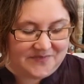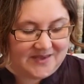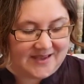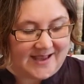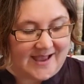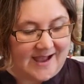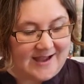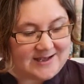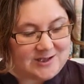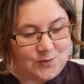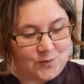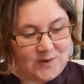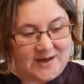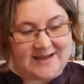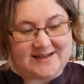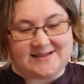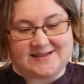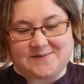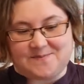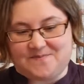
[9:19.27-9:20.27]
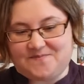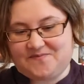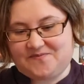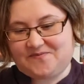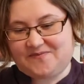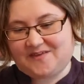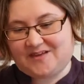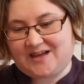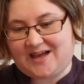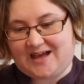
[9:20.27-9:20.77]
Can't wait.
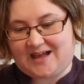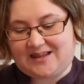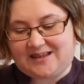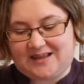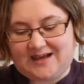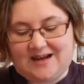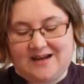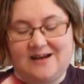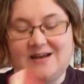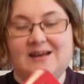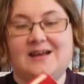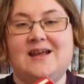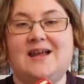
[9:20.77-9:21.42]
And then